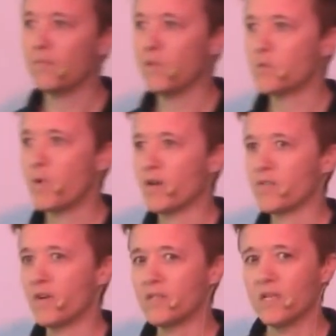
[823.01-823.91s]
those
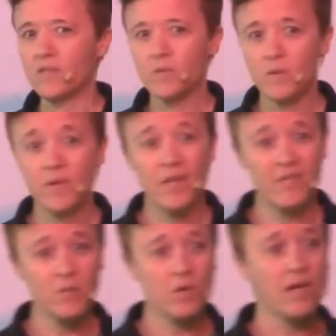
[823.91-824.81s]
parts of ourselves, and we really
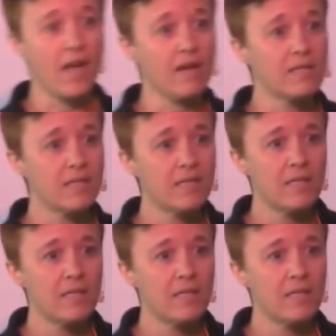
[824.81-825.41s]
have to work at it.